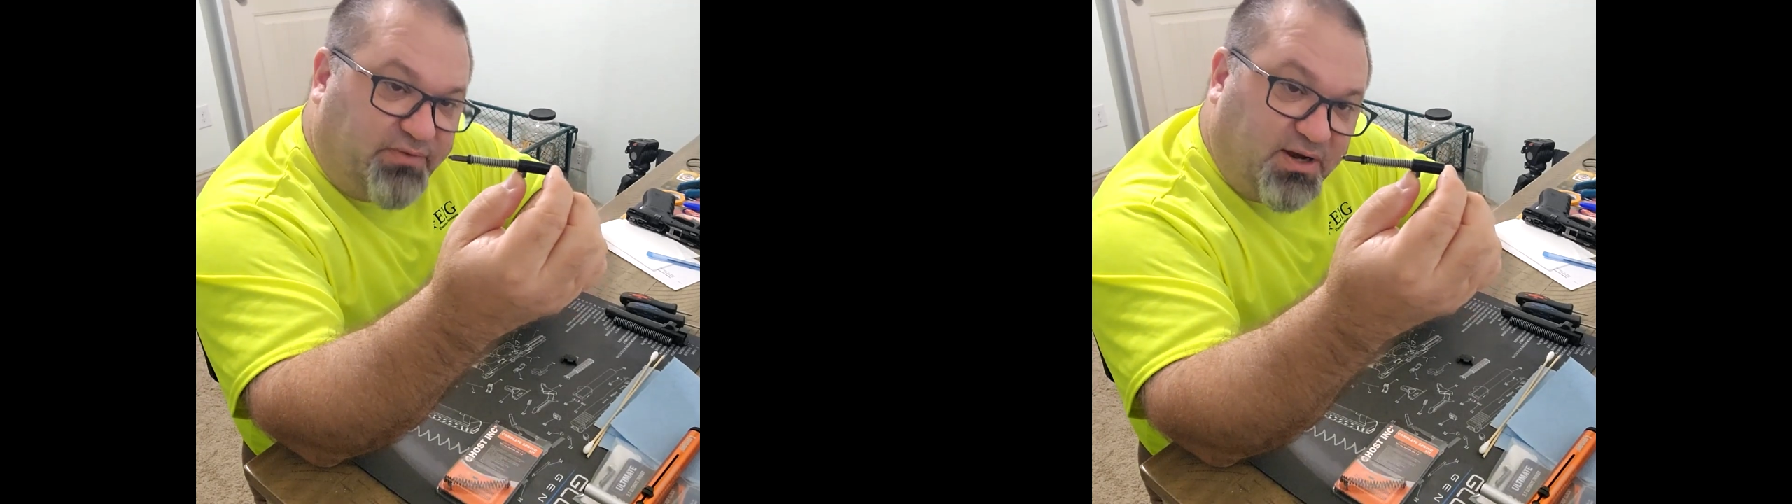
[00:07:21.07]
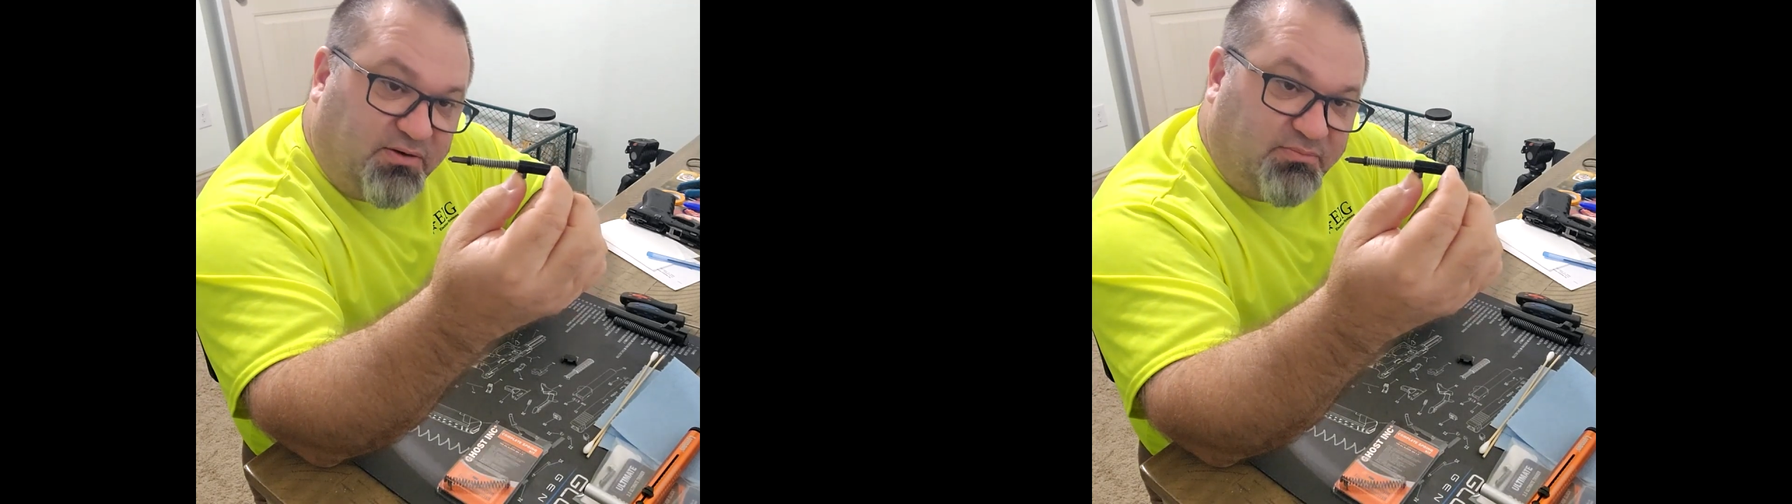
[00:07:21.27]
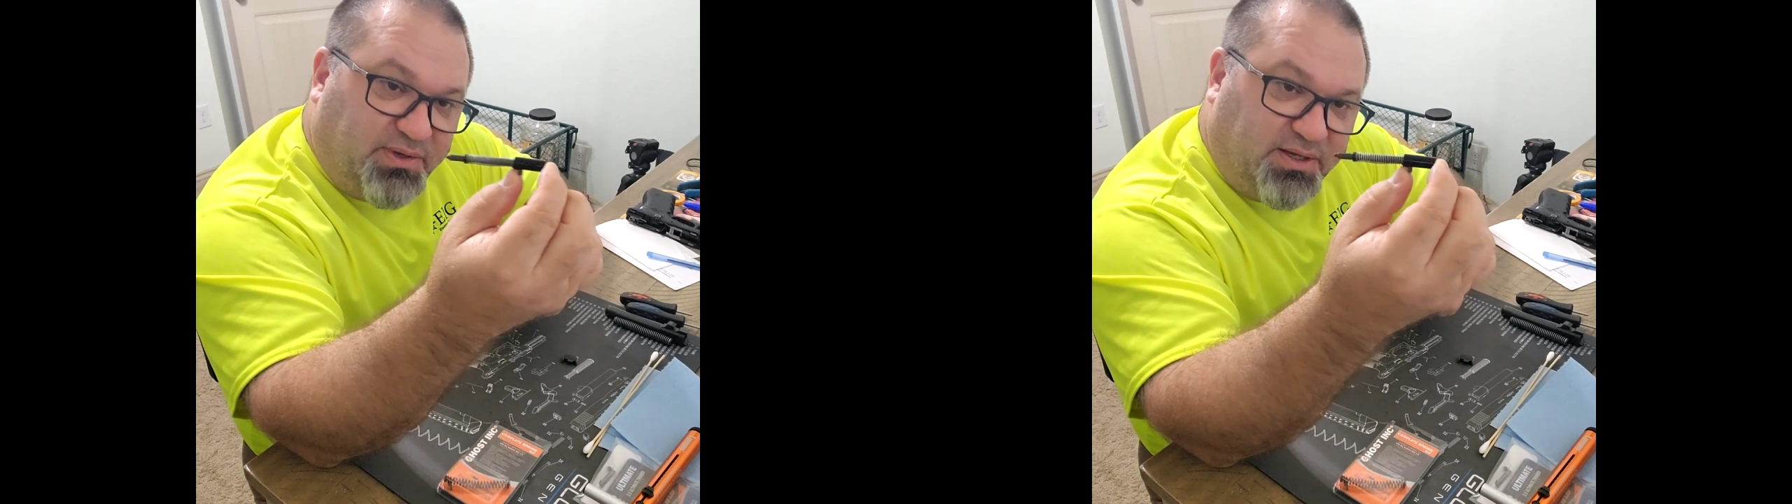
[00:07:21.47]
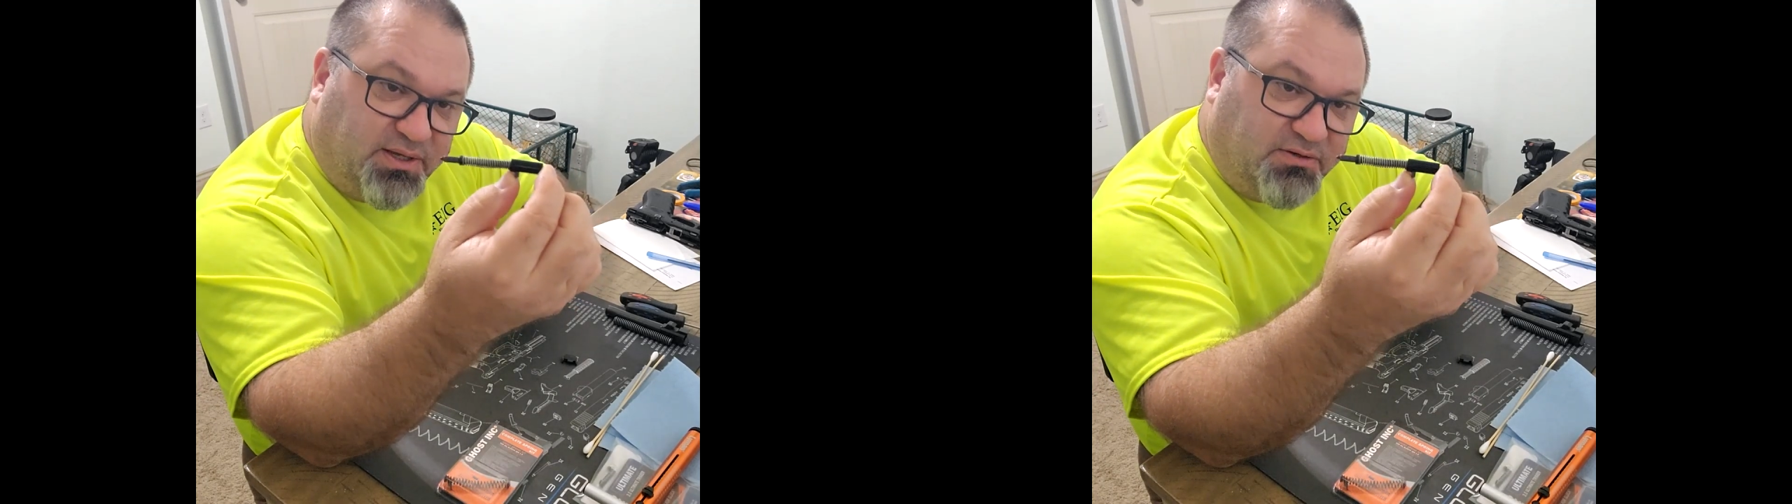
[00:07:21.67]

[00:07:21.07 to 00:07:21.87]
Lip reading: firing pin,